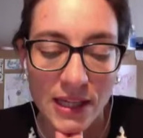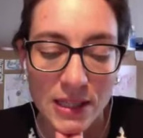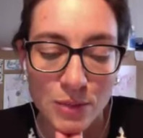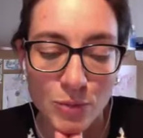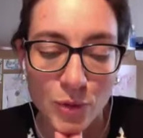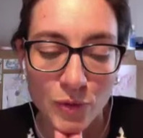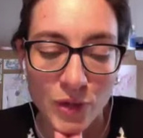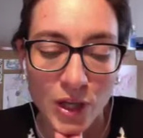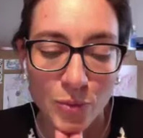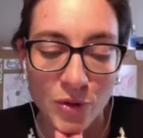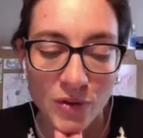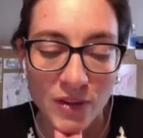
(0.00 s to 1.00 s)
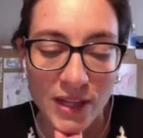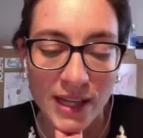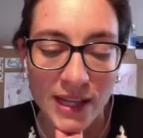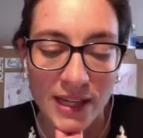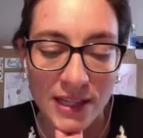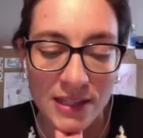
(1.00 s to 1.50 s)
It's moving up your
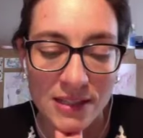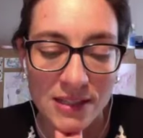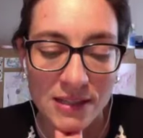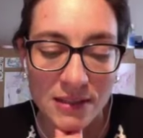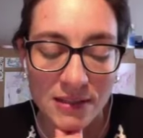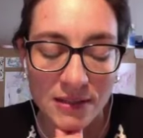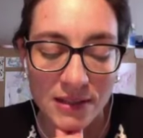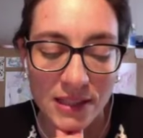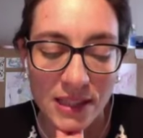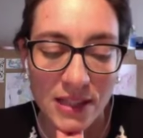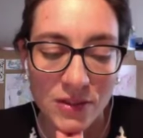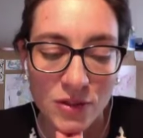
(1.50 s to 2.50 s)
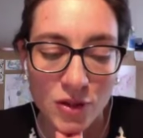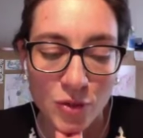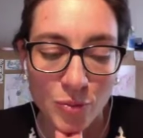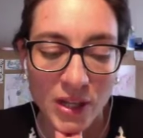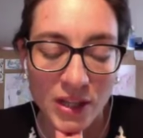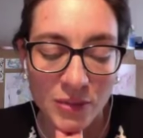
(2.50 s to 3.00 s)
legs, into your
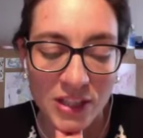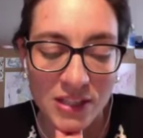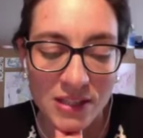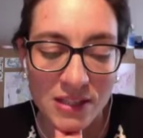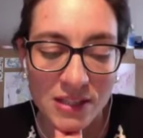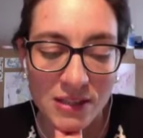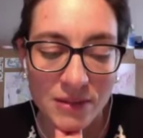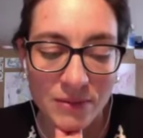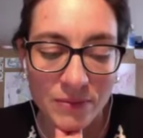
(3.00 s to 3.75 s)
pelvis,